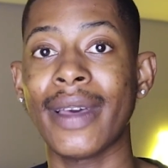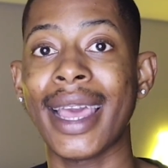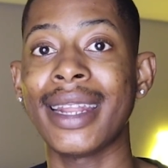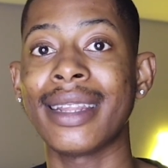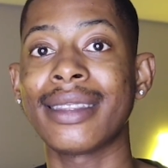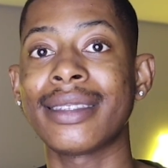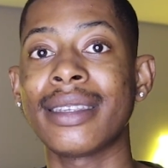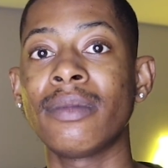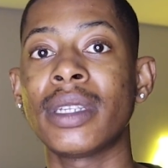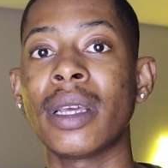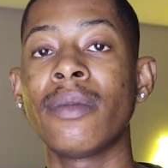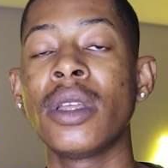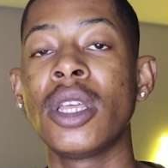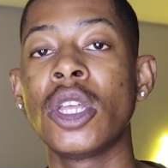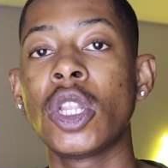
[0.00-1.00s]
and at the same
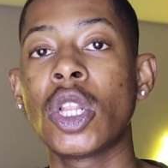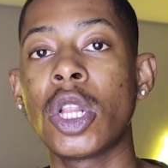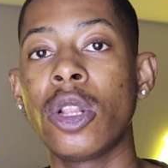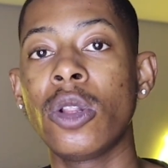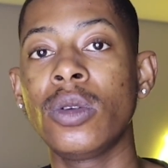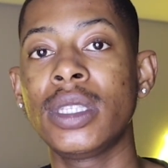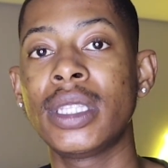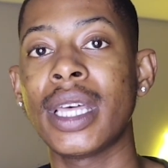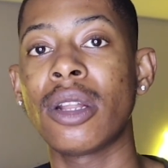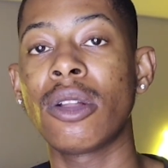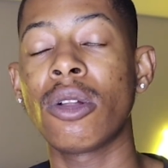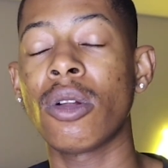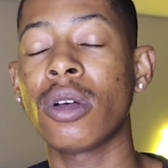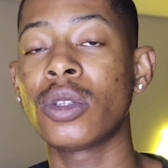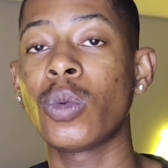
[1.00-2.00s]
time close that
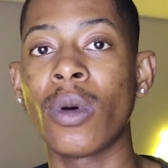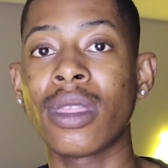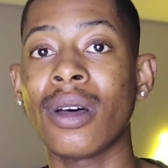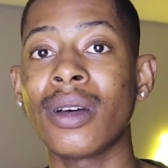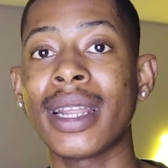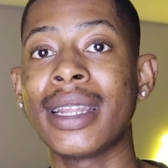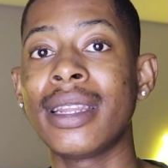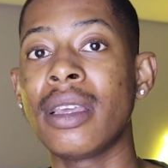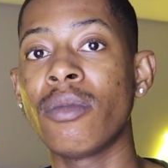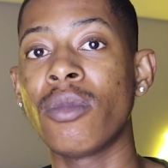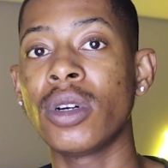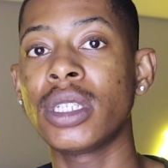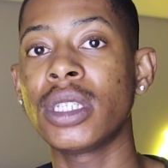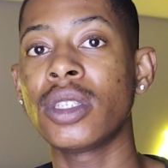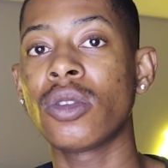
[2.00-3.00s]
loss without any
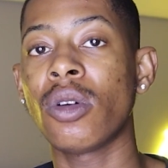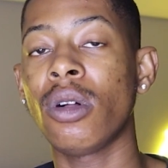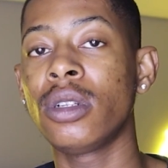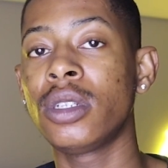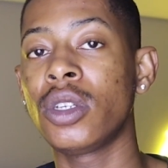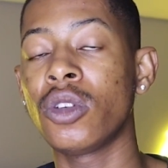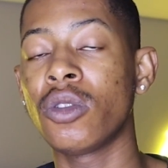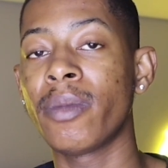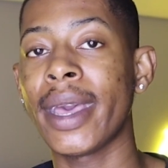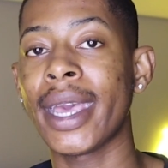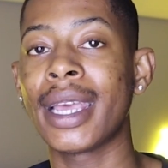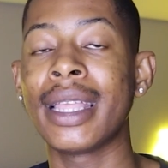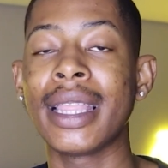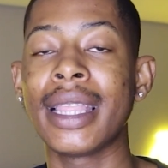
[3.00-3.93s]
emotions holding you back,